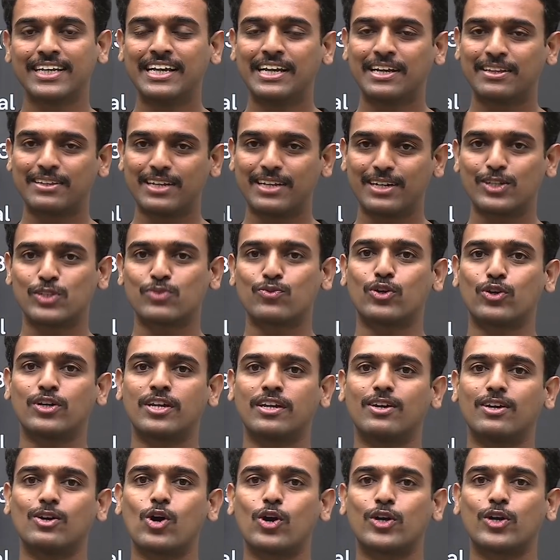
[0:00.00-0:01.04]
That is what
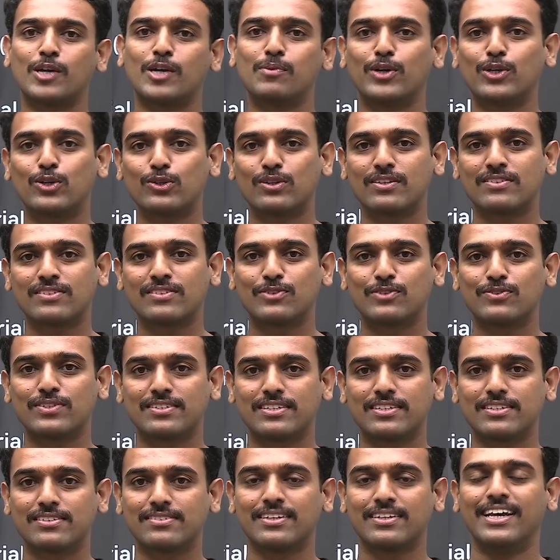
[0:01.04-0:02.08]
got him into the
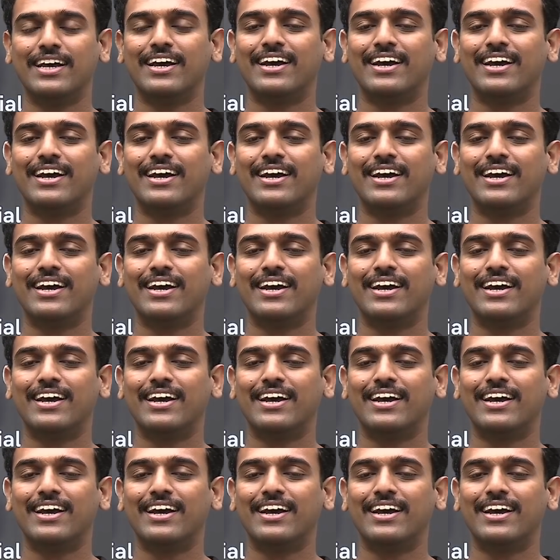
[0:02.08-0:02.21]
services